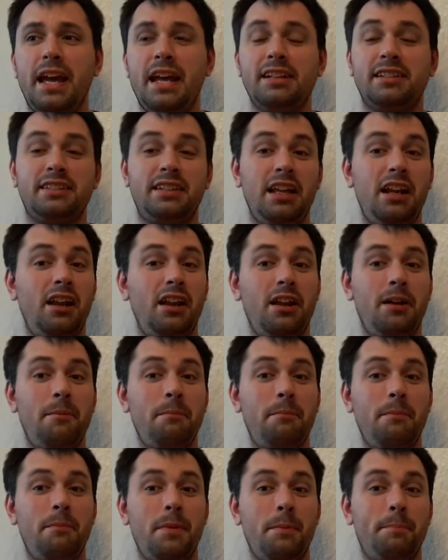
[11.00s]
still an
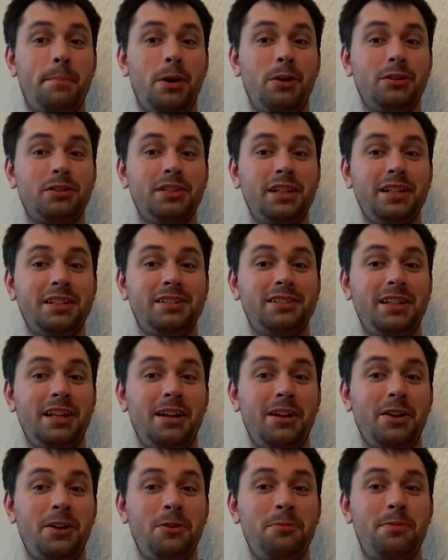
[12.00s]
unboxing, still
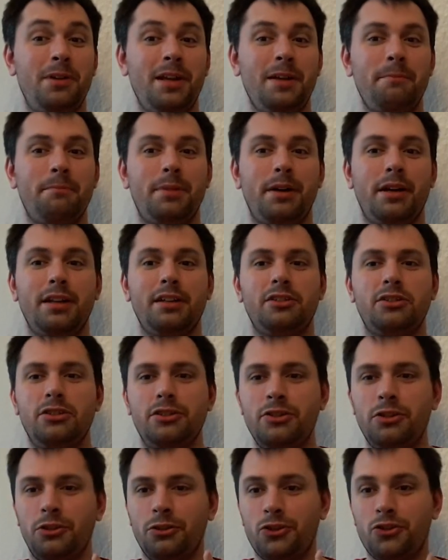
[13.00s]
an opening, but it's
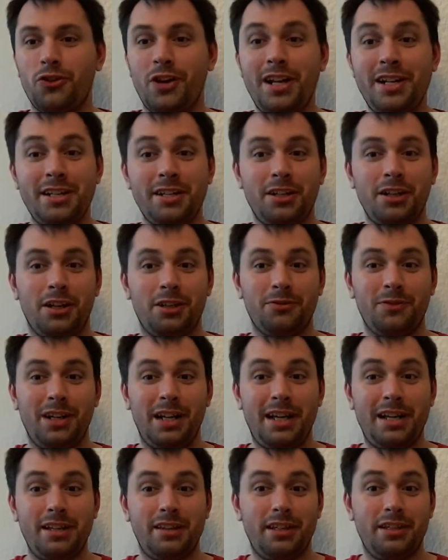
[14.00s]
not trading card
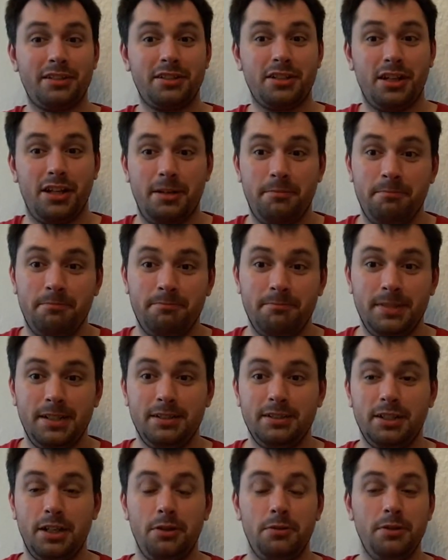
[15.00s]
related this time.
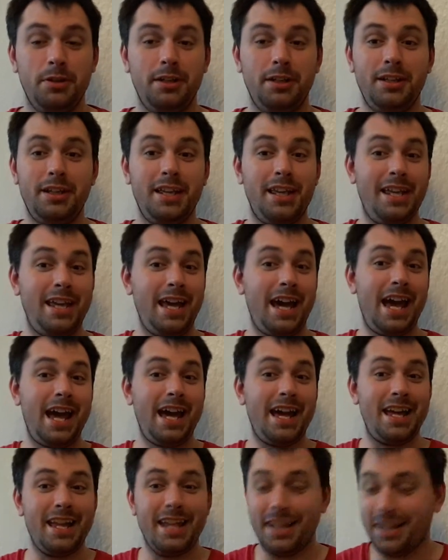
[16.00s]
So
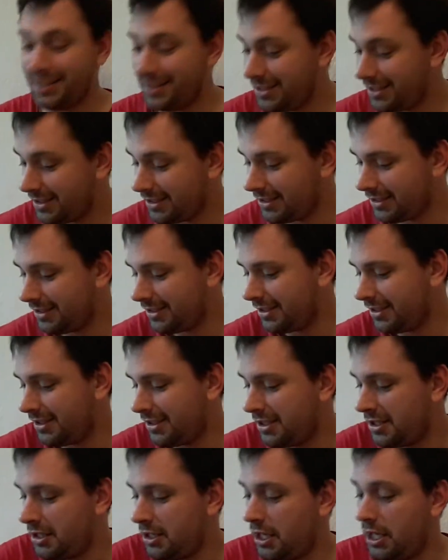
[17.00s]
yay!
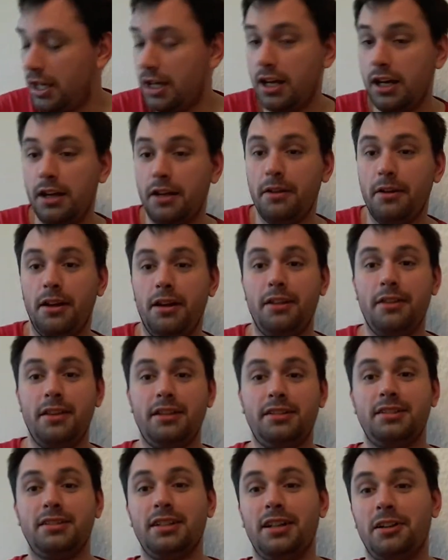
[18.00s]
This
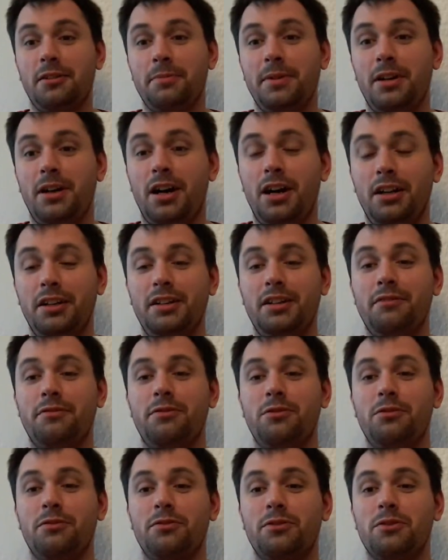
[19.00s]
is something I've been hunting
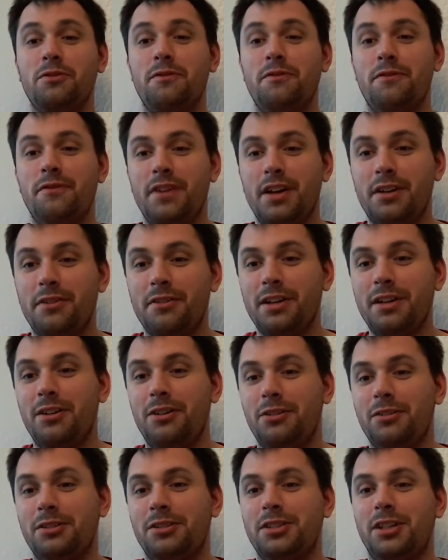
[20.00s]
for a very
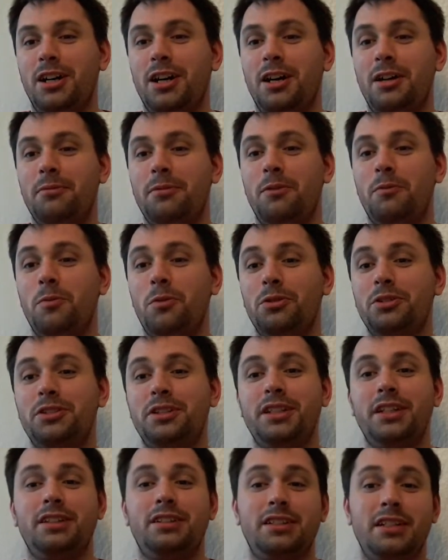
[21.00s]
long time. I've
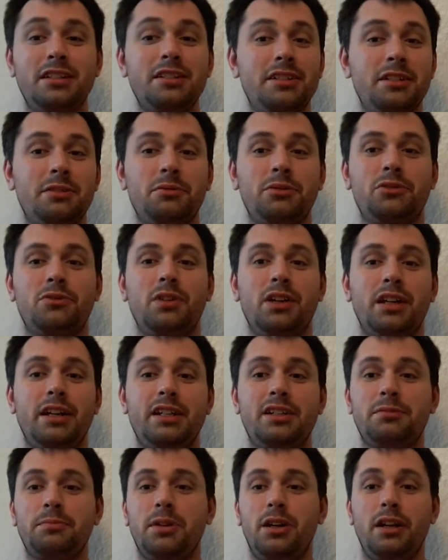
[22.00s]
wanted it since it was
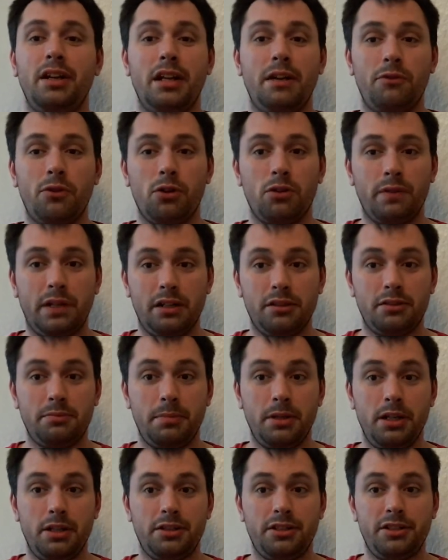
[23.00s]
released, but I never got around to
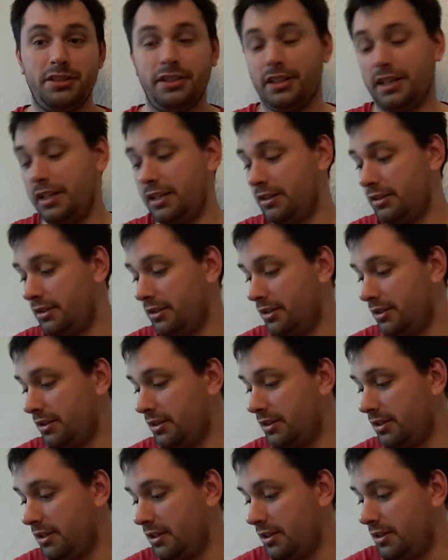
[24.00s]
purchasing it.
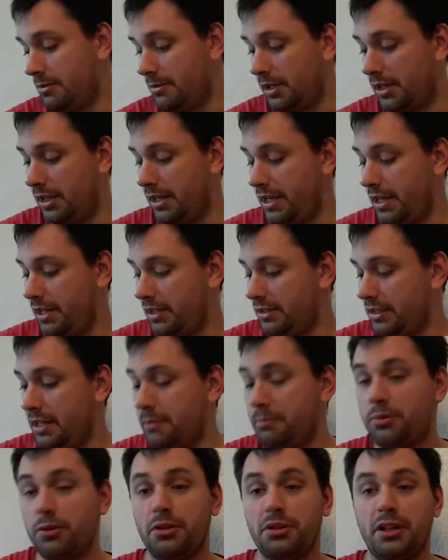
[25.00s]
But it is a
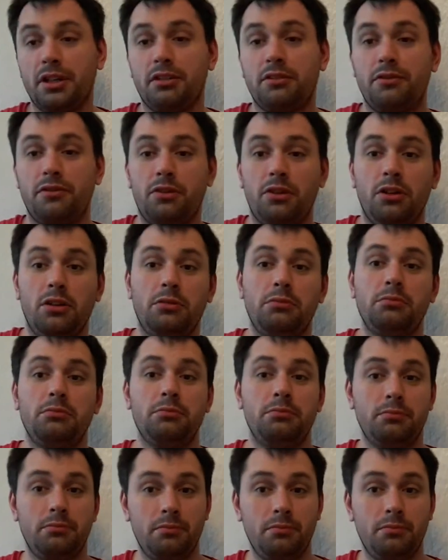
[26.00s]
product from